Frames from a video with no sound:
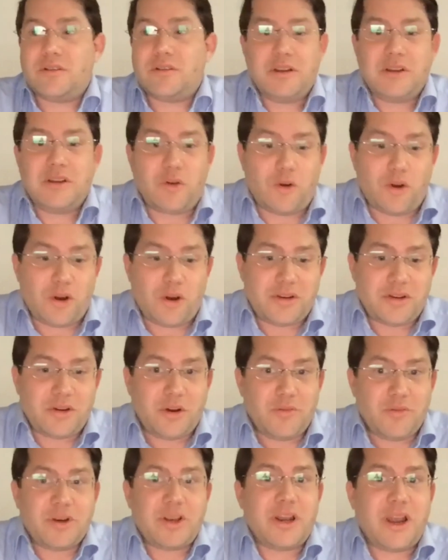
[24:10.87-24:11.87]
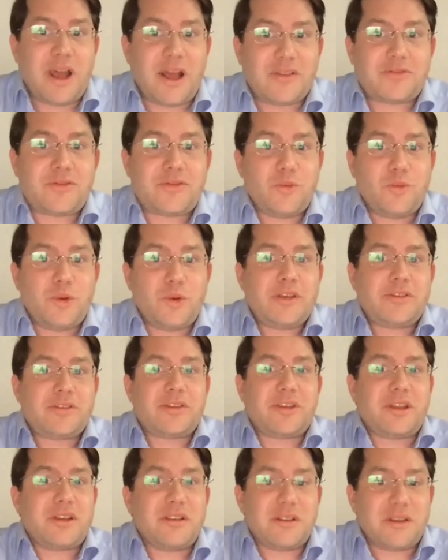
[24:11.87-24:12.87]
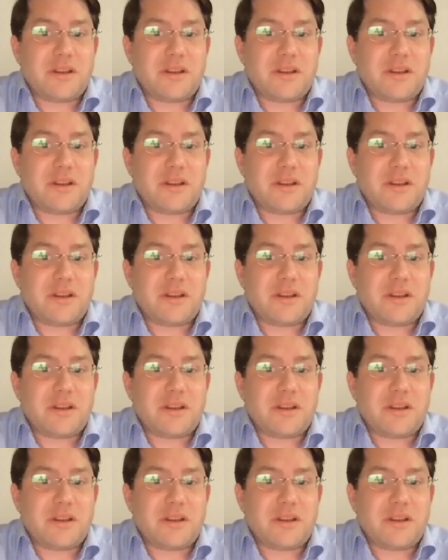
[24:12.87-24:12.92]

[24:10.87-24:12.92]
heard over the last few weeks that